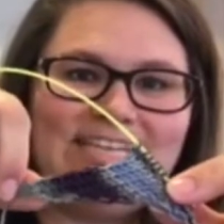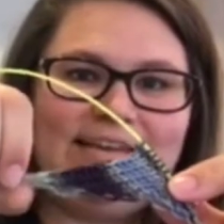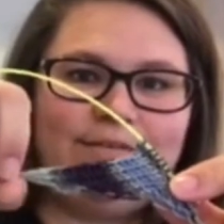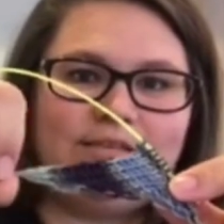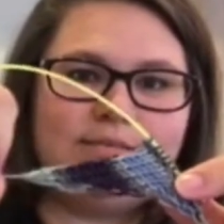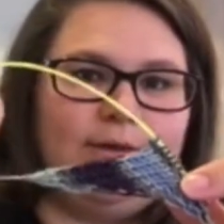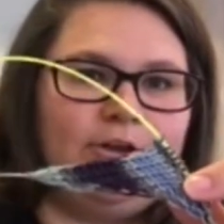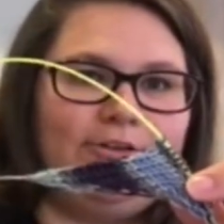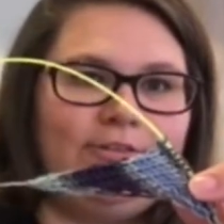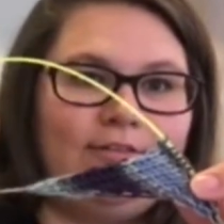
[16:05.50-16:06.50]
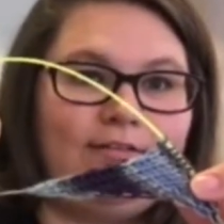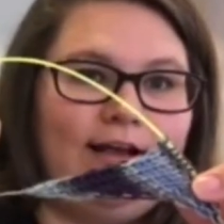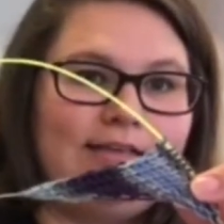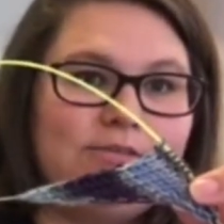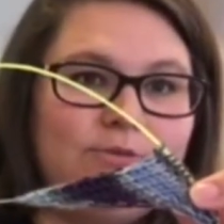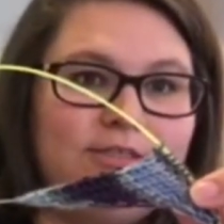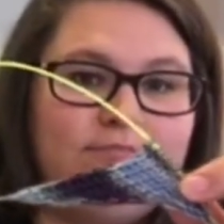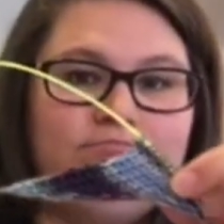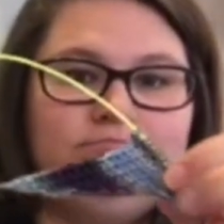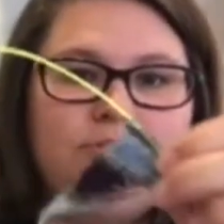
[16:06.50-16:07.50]
Even smaller than the last
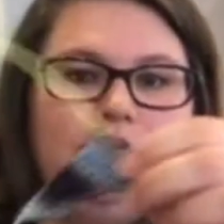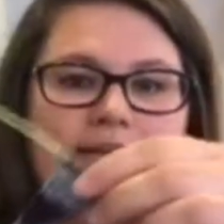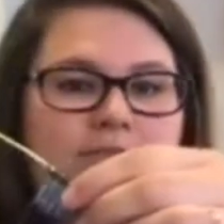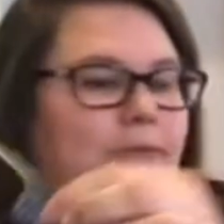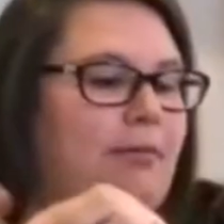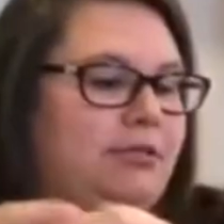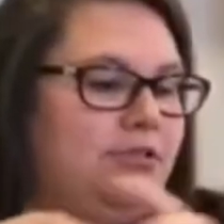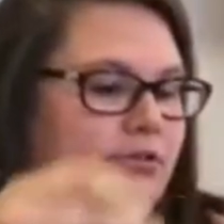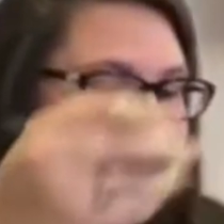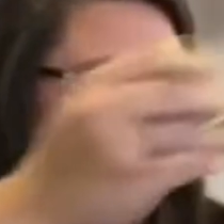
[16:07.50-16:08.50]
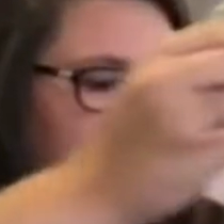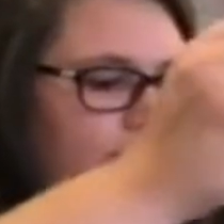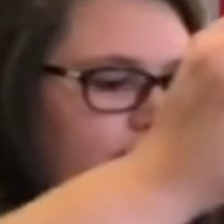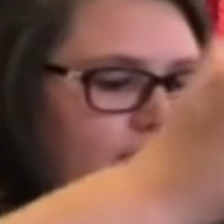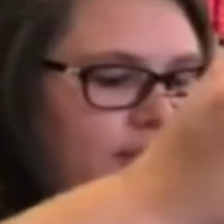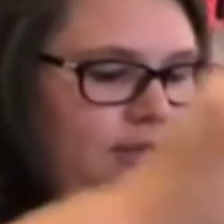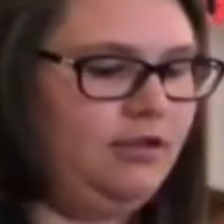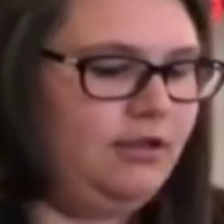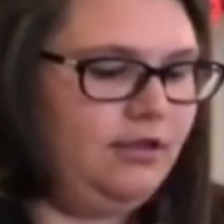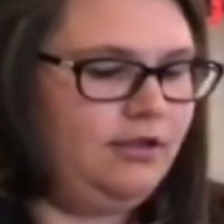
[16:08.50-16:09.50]
one. You guys are probably so disappointed.
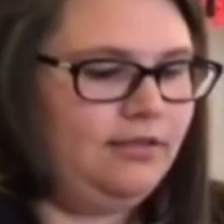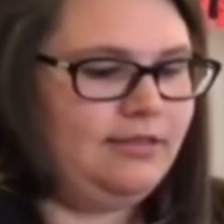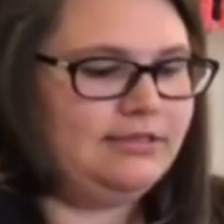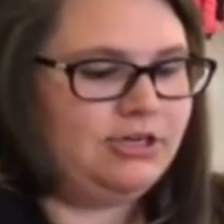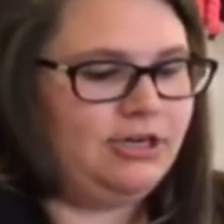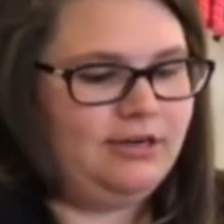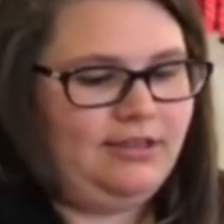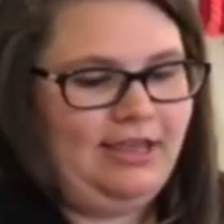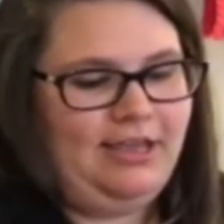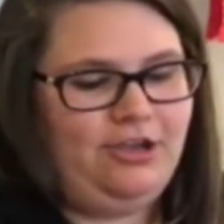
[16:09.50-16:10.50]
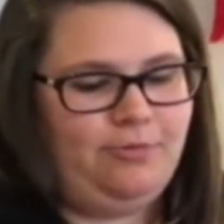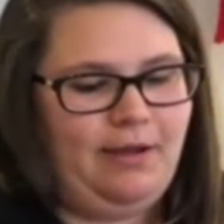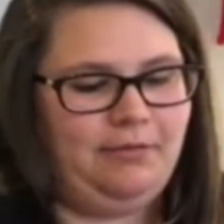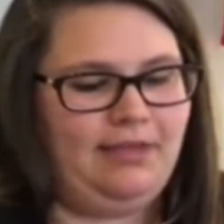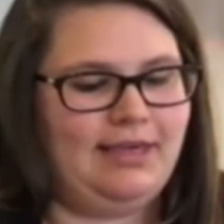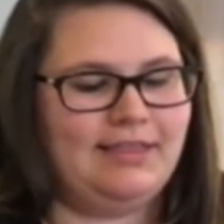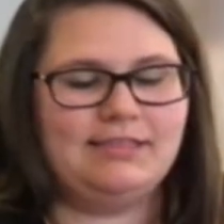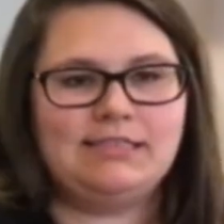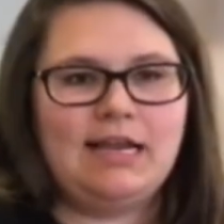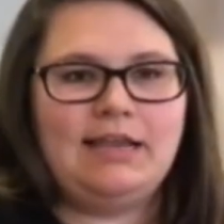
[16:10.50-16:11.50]
These are like, you're probably like,
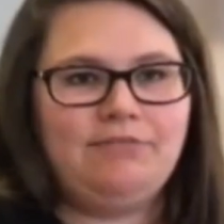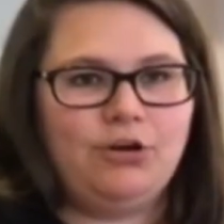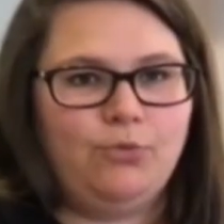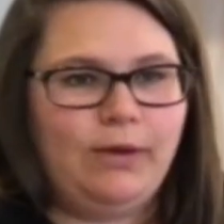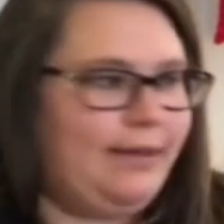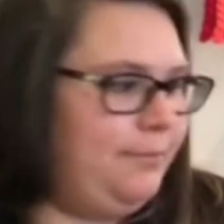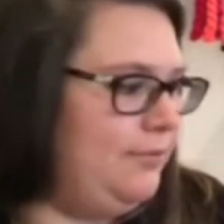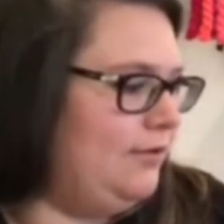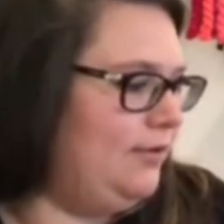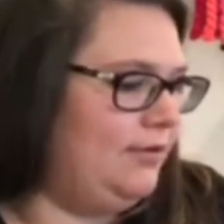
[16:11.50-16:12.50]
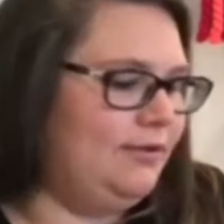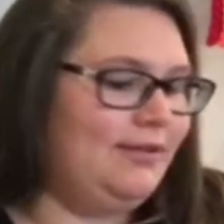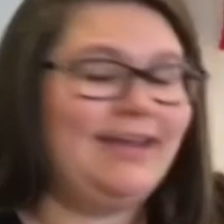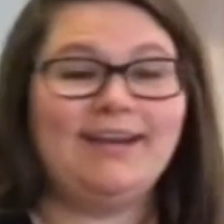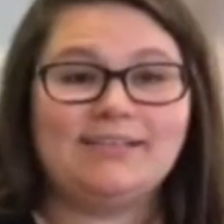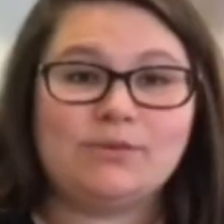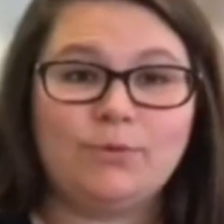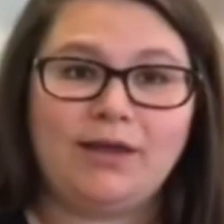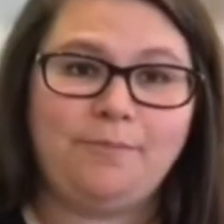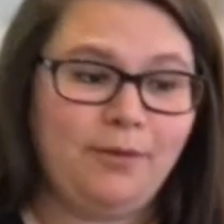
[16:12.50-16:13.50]
that's not even a whip. It is a
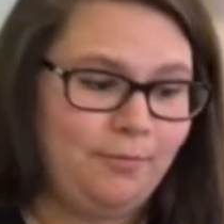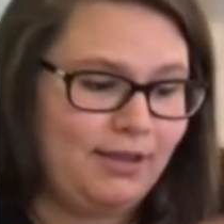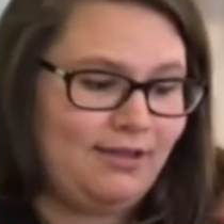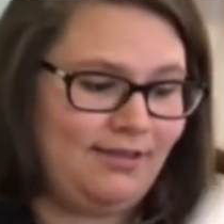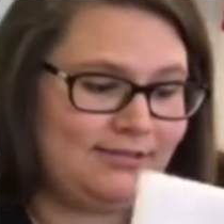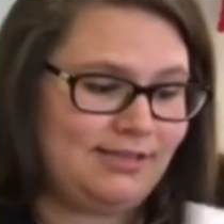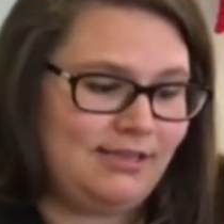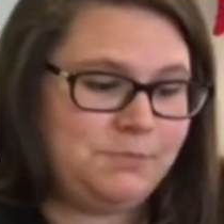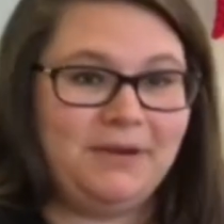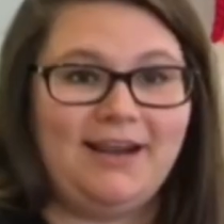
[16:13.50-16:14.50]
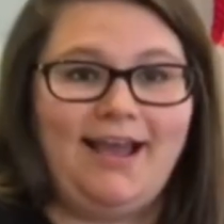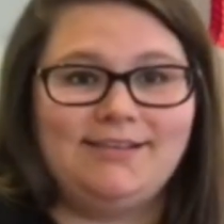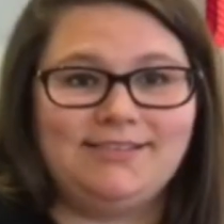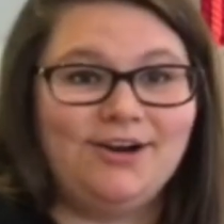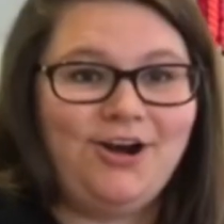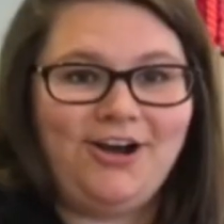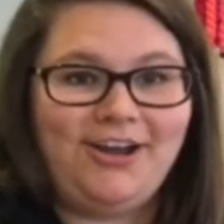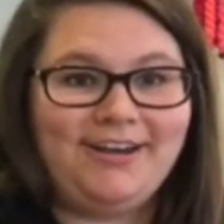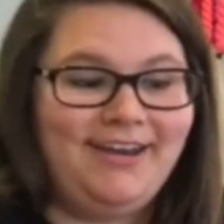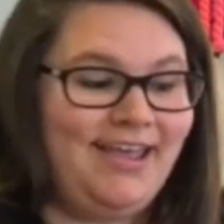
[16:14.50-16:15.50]
whip because it's been casted
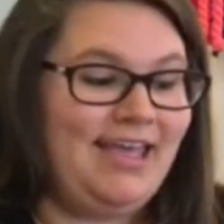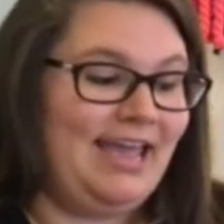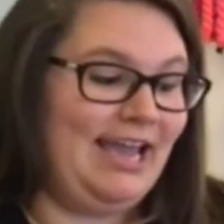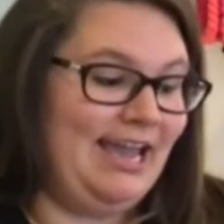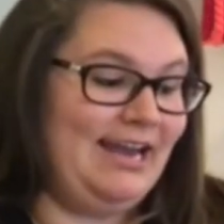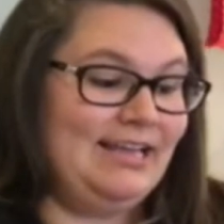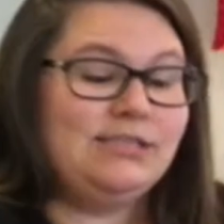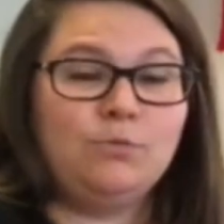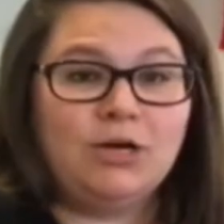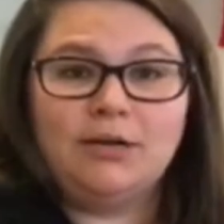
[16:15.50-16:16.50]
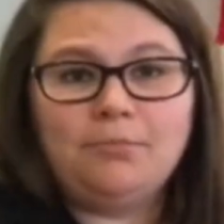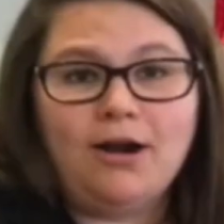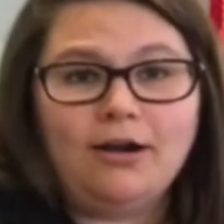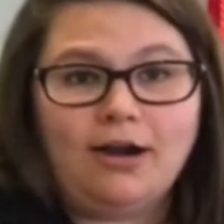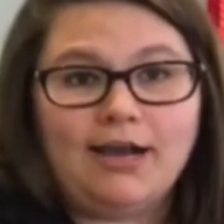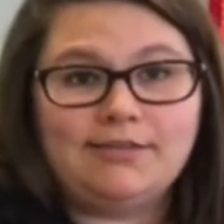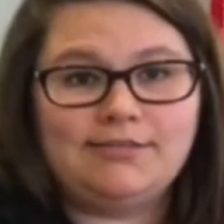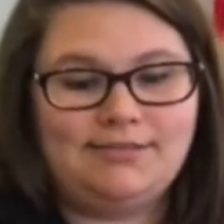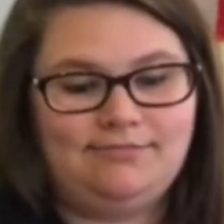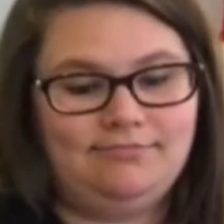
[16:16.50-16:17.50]
on and it's a work in
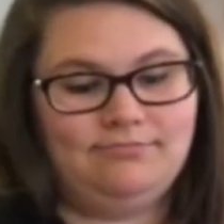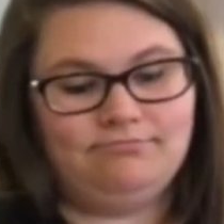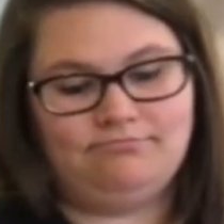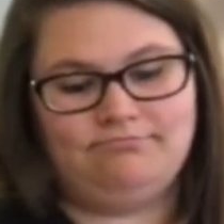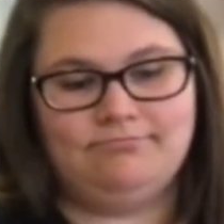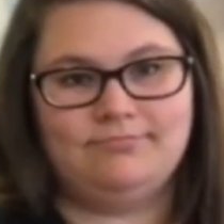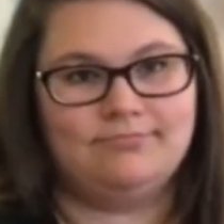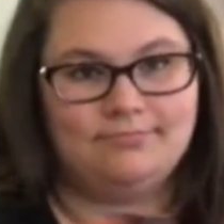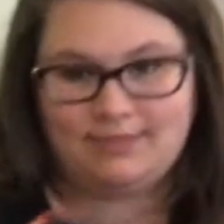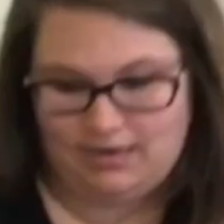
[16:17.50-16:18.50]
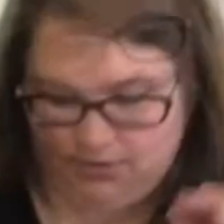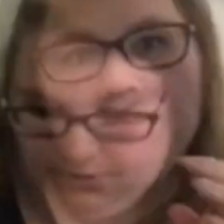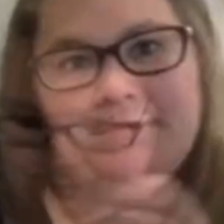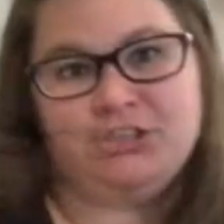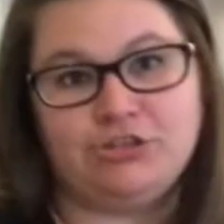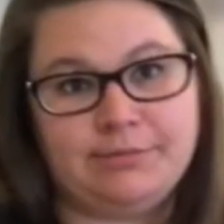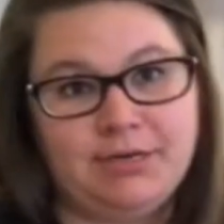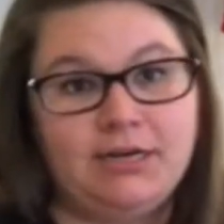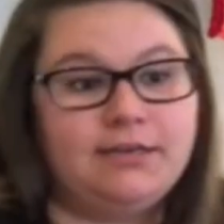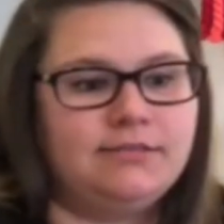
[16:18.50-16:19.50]
progress. That'd be my dream
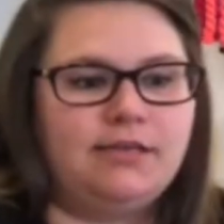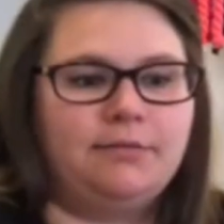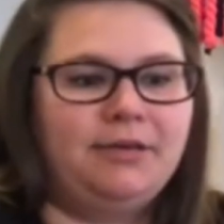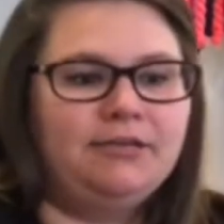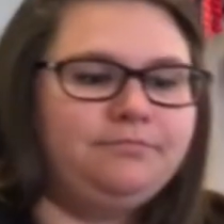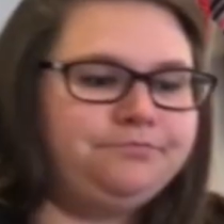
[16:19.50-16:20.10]
knitting segment.